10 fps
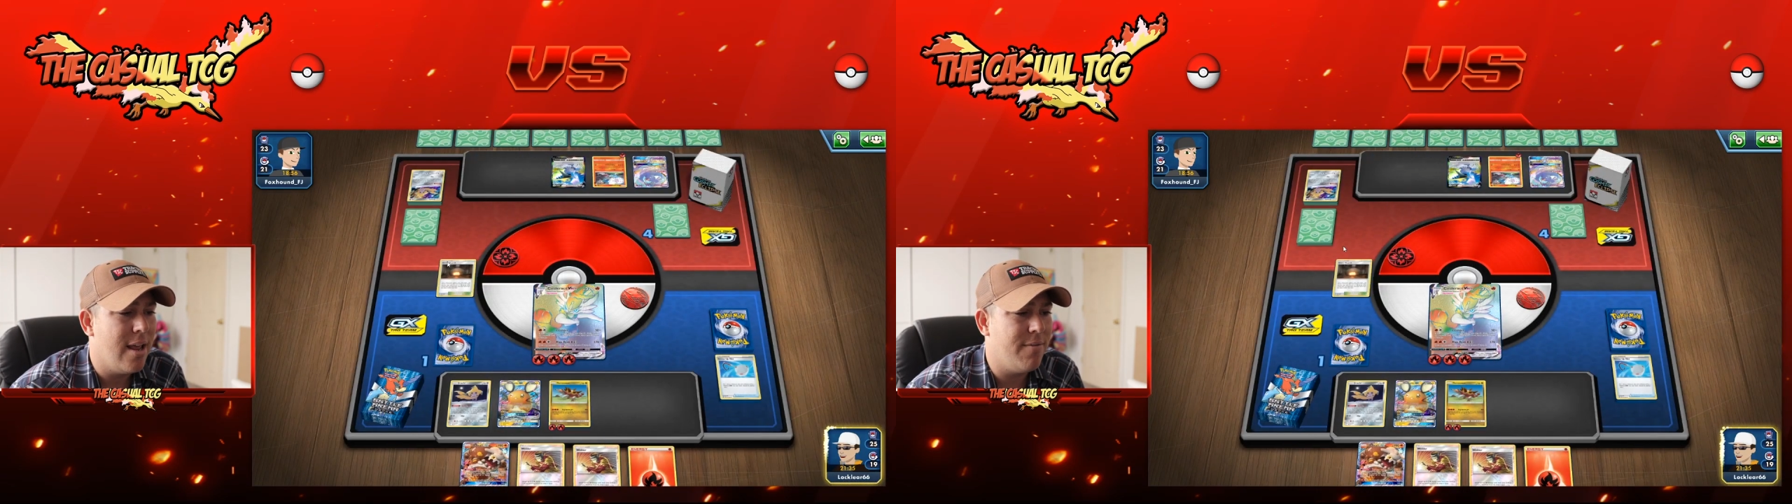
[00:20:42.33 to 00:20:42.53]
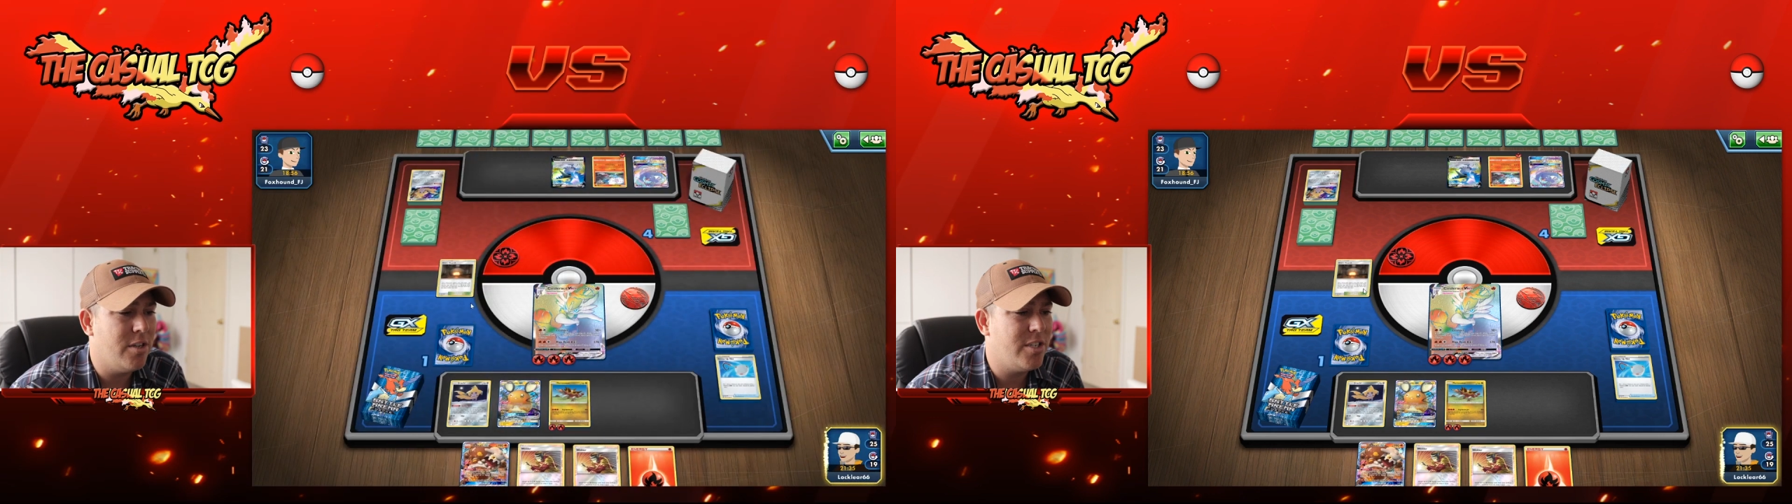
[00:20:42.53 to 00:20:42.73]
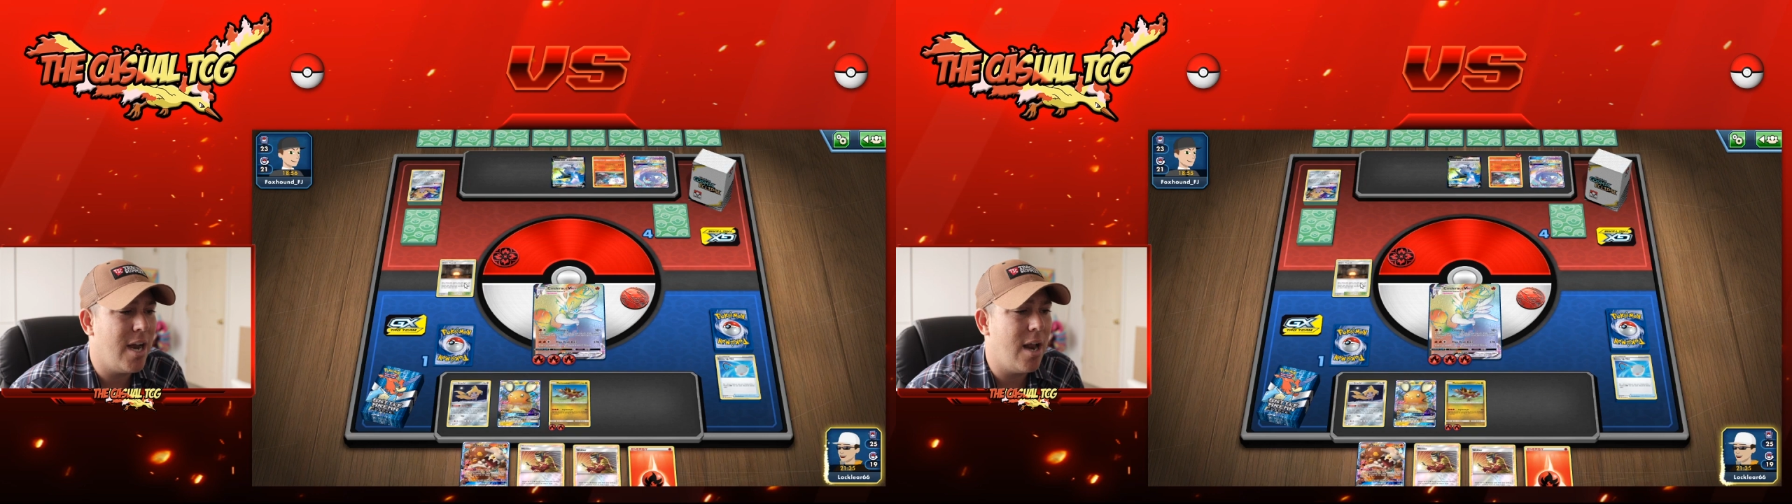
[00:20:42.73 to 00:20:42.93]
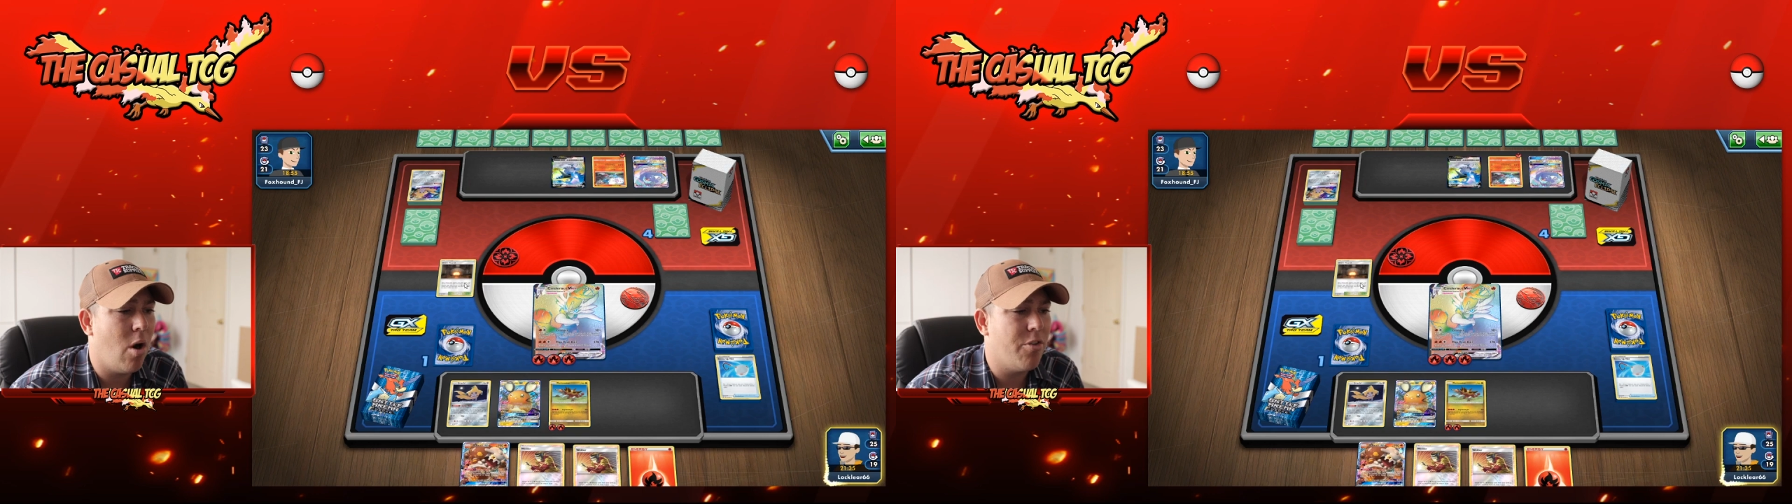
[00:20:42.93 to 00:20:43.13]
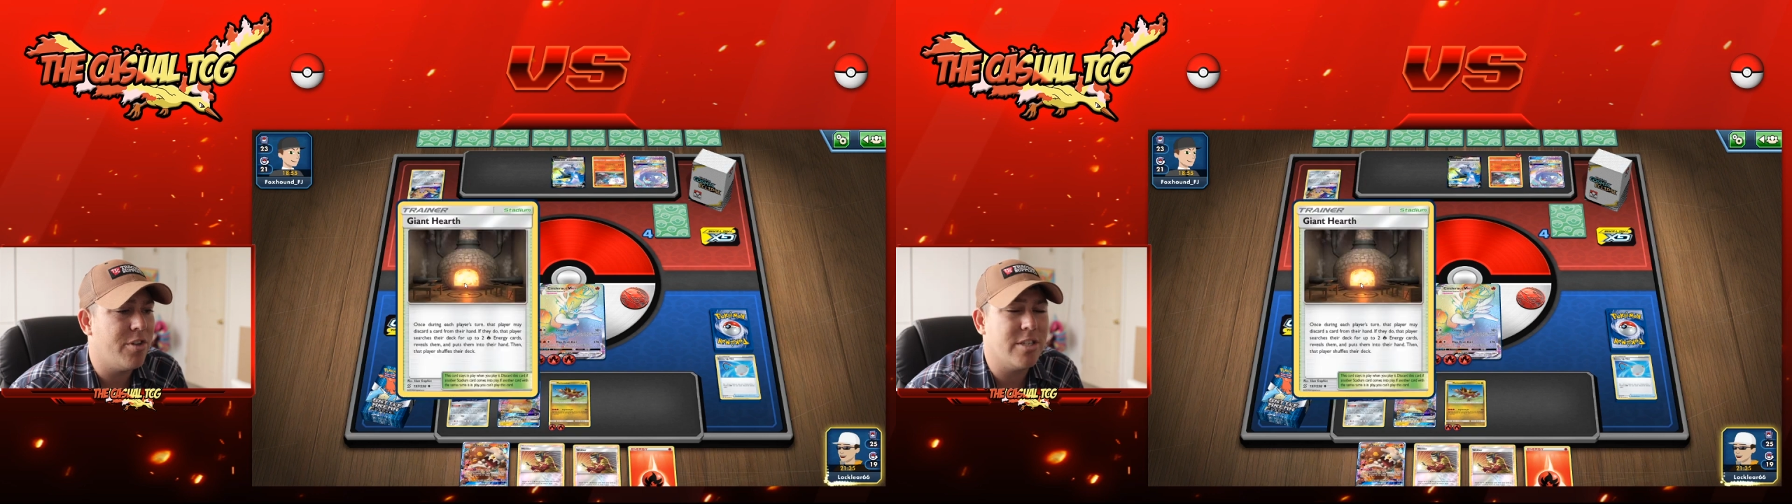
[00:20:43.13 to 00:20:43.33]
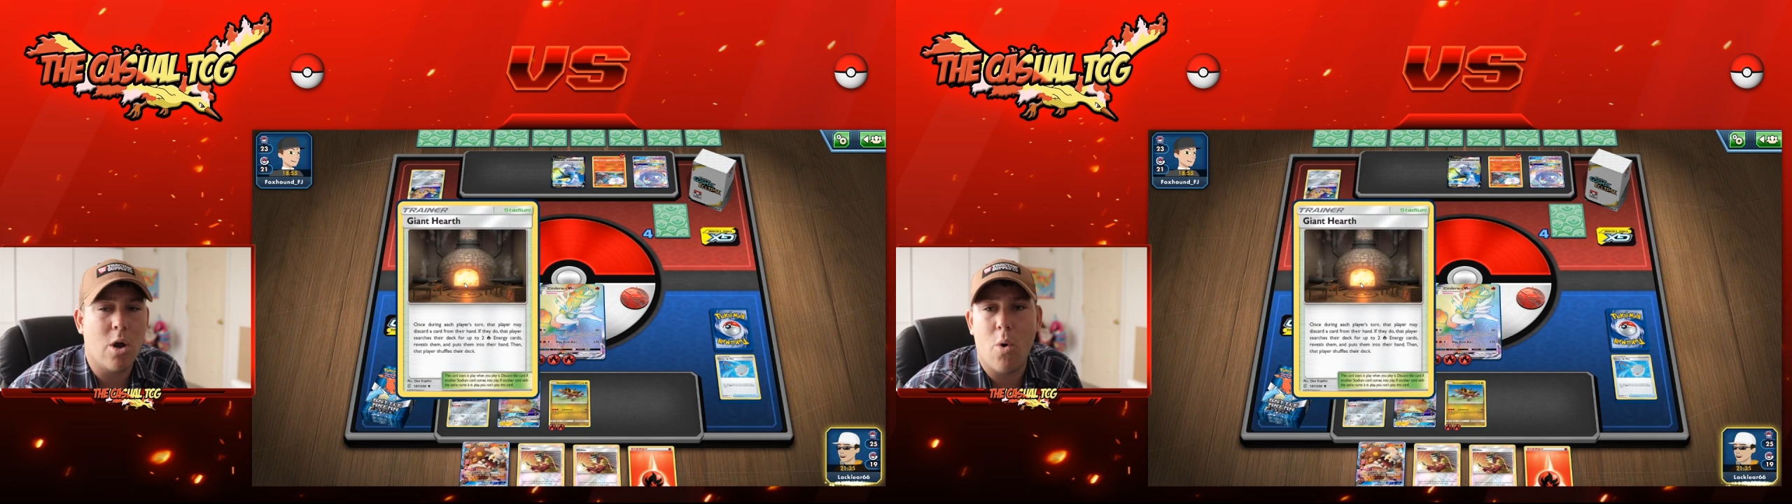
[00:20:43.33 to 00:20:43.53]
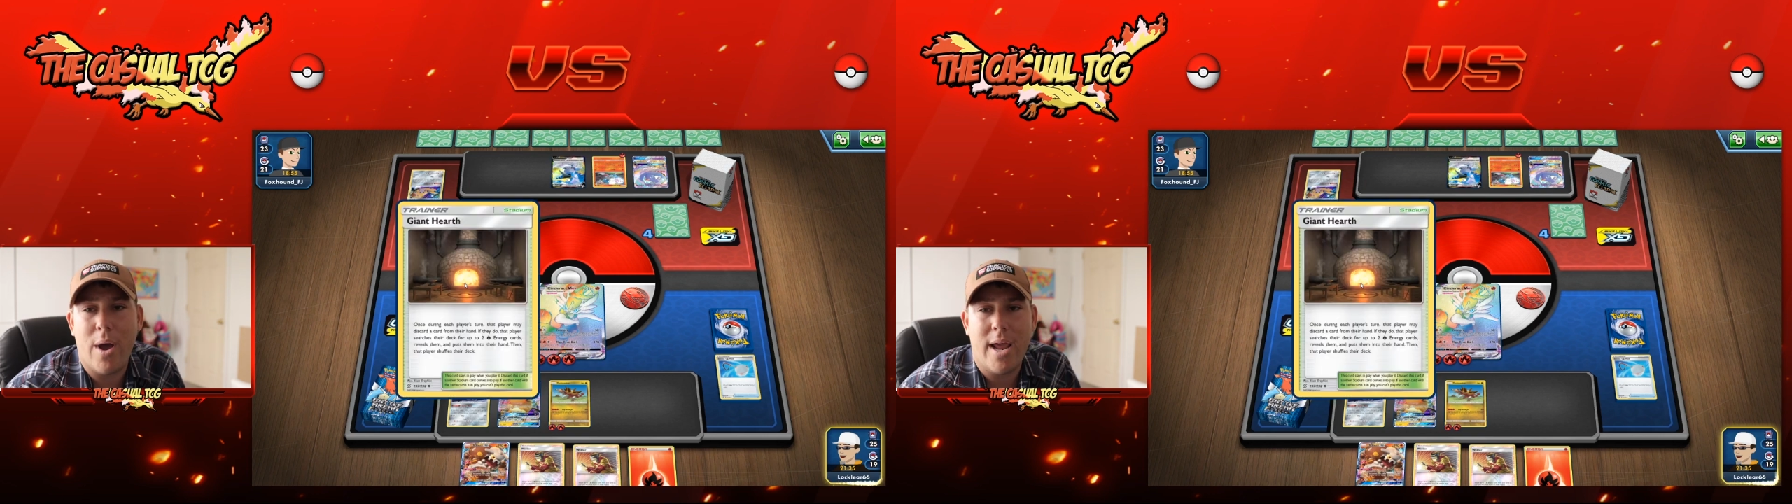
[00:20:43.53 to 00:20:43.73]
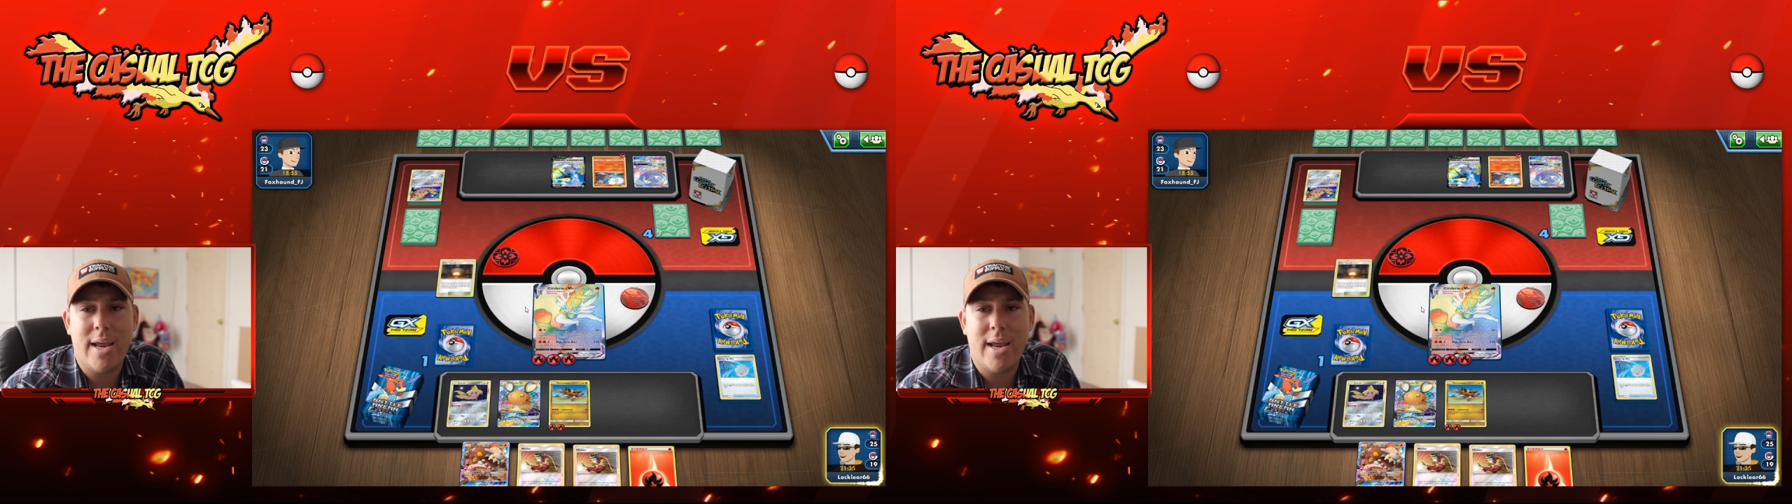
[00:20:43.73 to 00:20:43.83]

If this Giant Hearth doesn't go away,